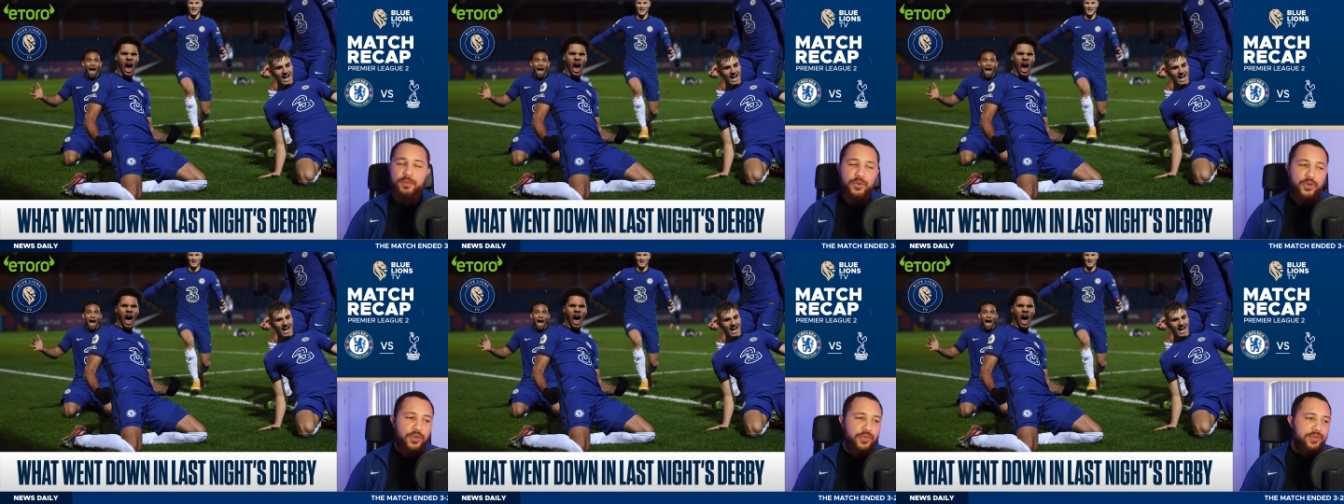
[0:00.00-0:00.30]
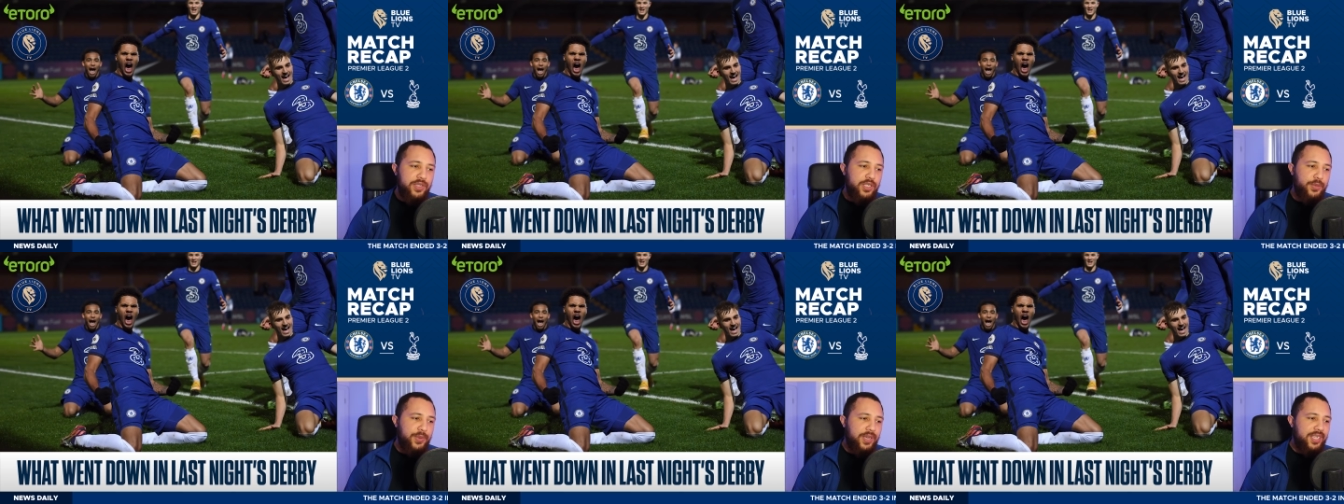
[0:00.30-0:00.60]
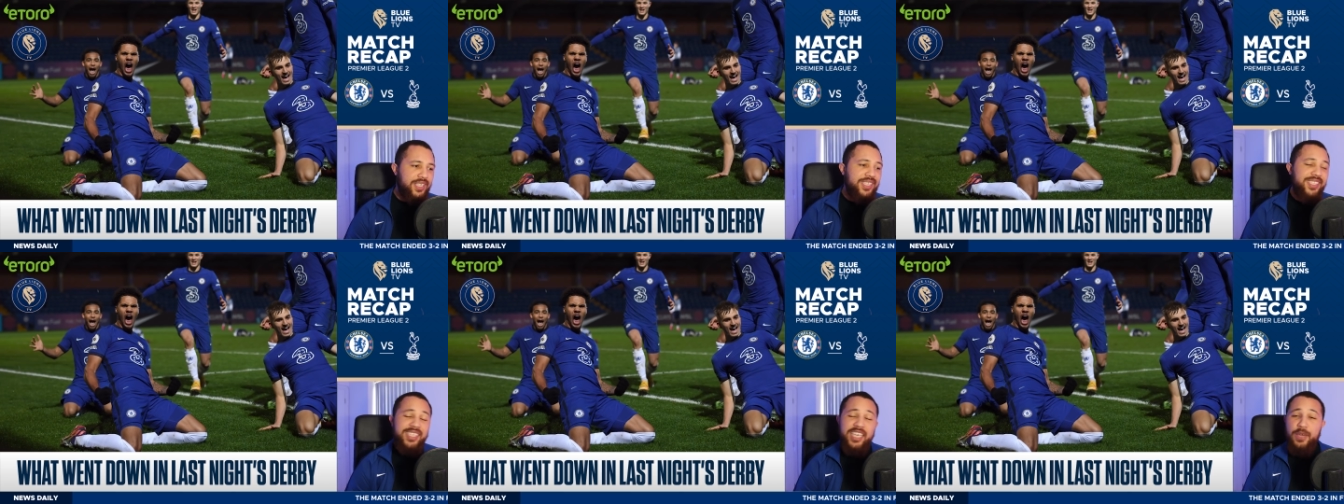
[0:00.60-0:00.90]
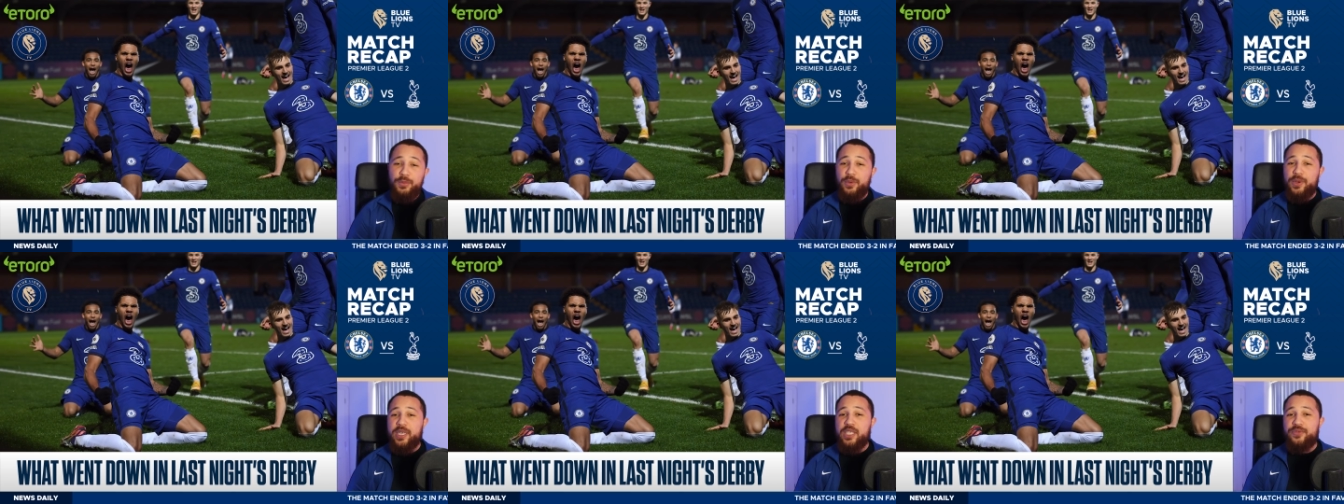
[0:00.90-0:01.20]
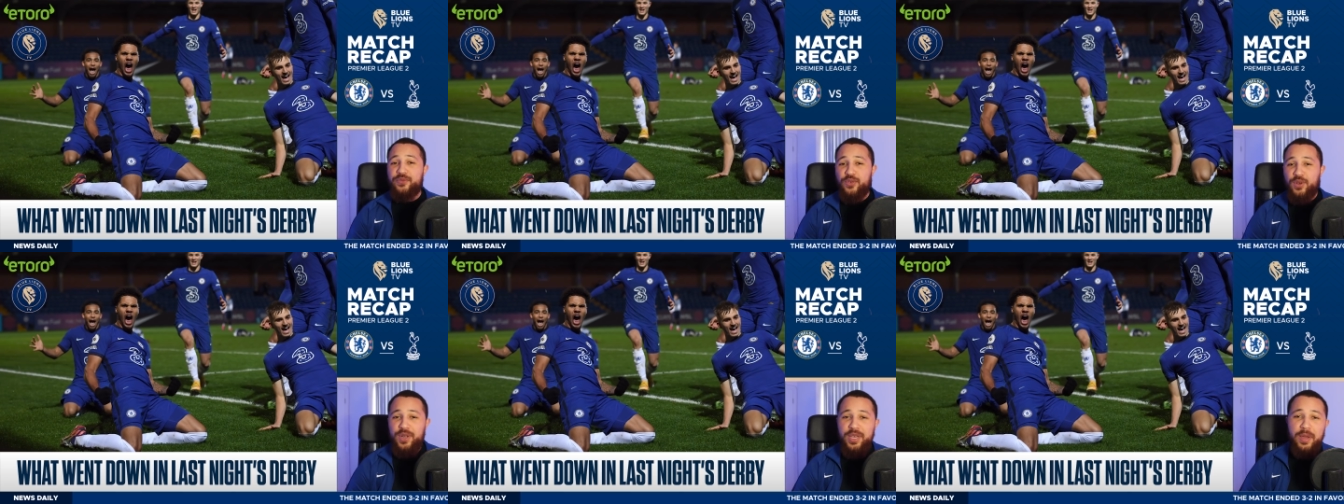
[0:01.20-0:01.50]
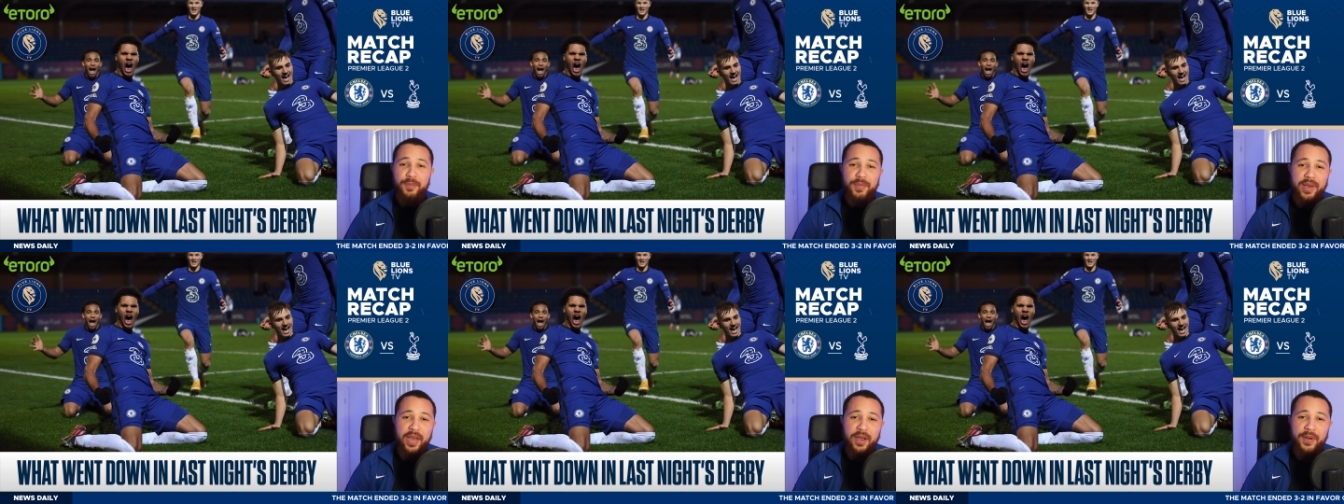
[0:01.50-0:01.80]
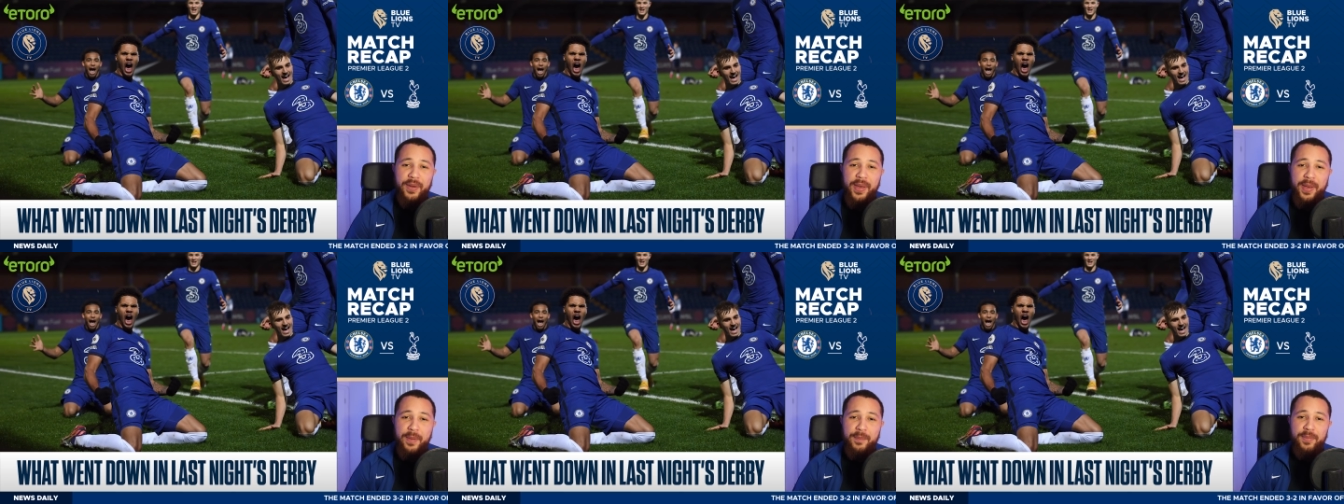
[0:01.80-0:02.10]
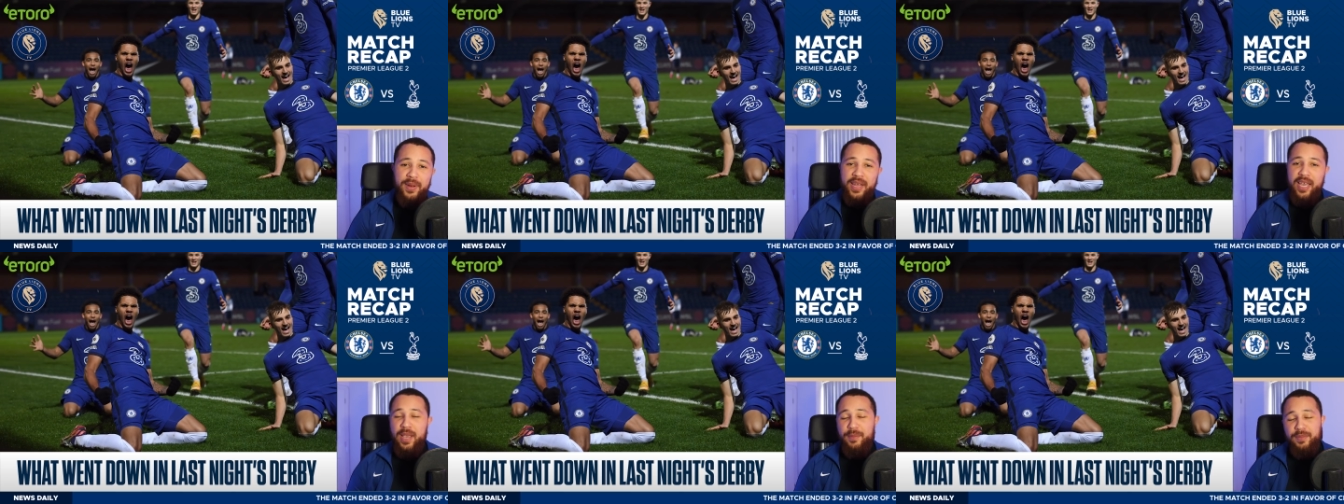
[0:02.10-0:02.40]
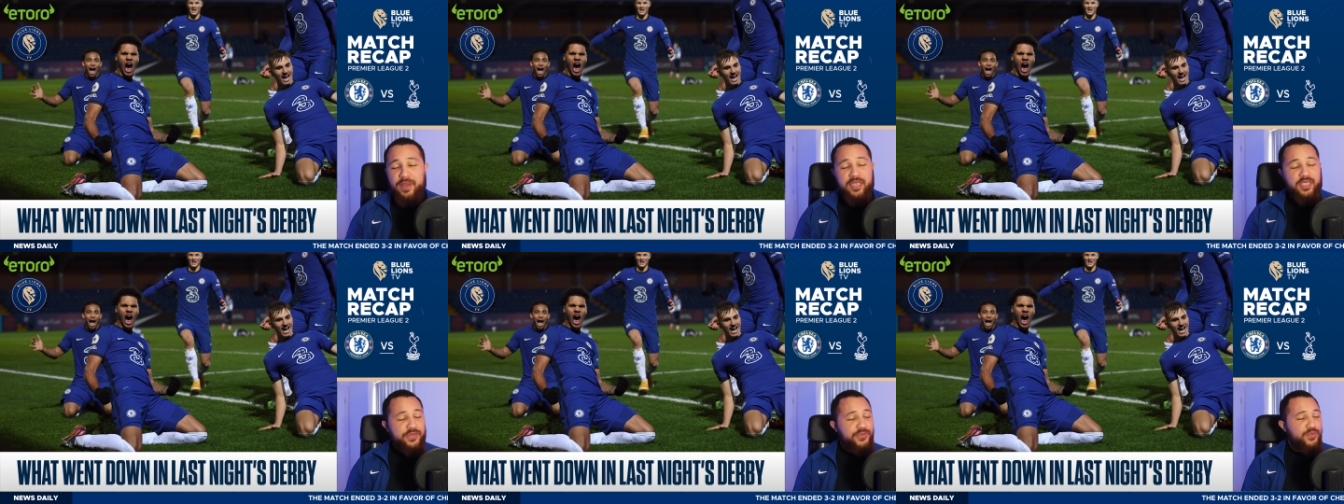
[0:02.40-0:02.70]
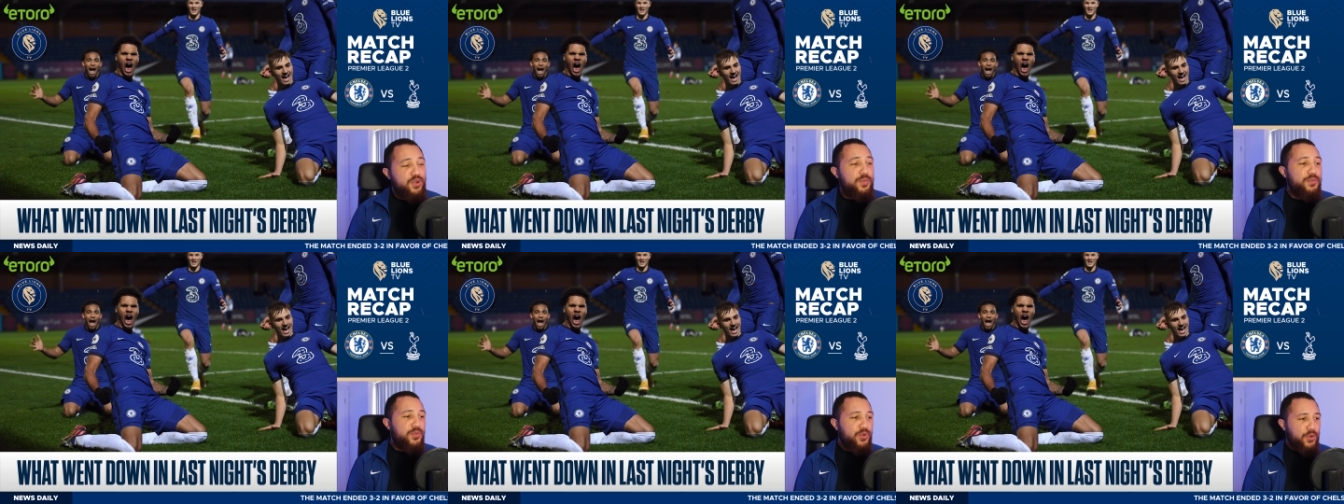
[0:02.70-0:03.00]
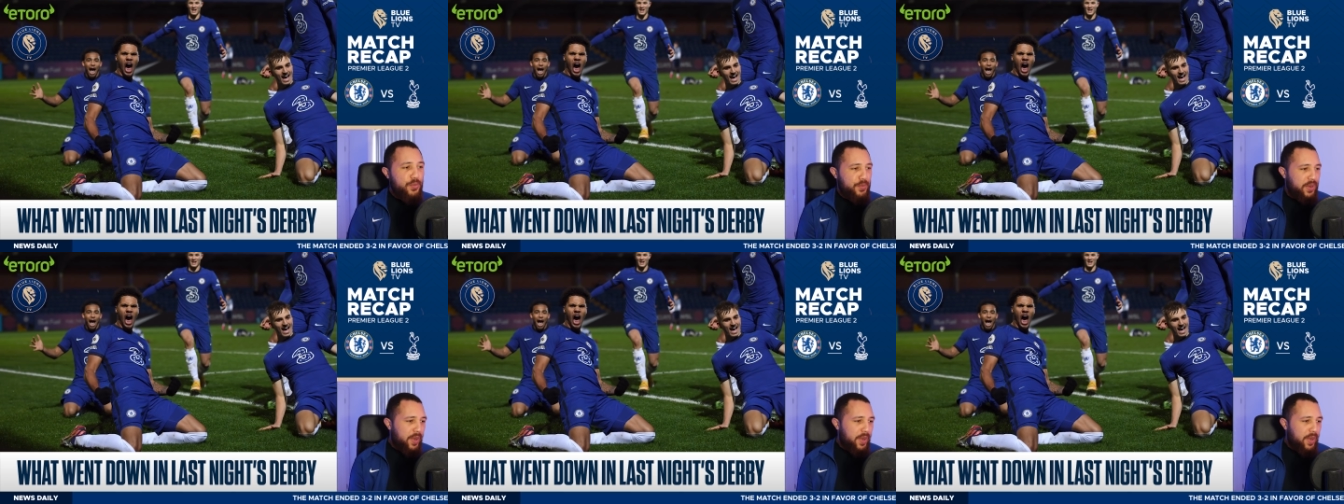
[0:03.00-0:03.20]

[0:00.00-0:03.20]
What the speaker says: move so we can see what he's fully about playing men's football.